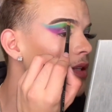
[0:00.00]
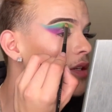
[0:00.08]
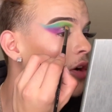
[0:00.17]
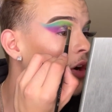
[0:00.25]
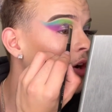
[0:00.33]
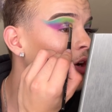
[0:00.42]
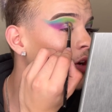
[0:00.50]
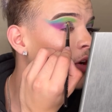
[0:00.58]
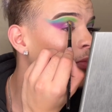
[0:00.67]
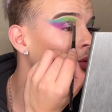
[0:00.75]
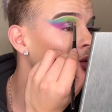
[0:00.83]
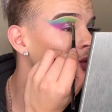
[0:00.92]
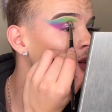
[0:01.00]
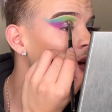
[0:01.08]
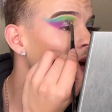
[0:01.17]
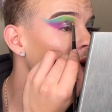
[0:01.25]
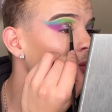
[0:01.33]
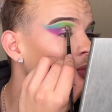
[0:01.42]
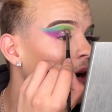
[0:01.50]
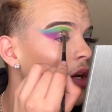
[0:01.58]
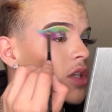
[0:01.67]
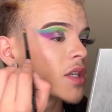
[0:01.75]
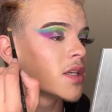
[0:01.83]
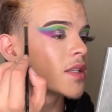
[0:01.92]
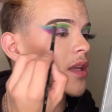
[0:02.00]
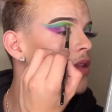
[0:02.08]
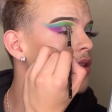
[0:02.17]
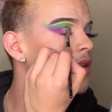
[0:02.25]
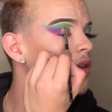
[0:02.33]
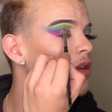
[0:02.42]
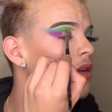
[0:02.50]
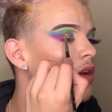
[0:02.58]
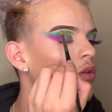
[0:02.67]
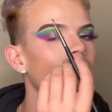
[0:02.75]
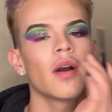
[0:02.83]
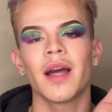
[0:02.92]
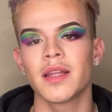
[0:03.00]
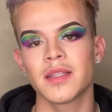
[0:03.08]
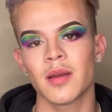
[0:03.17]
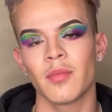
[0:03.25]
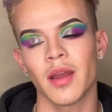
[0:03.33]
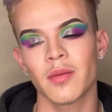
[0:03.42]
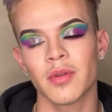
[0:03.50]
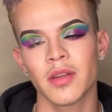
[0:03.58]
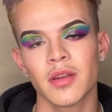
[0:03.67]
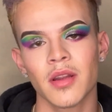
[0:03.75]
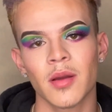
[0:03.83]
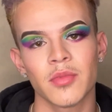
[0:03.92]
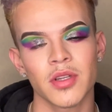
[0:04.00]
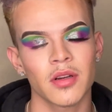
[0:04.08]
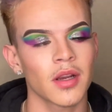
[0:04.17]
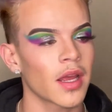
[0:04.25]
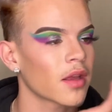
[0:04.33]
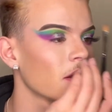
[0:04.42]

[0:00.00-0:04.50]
are your most precious thing. Well, at least in my opinion. I'm sure like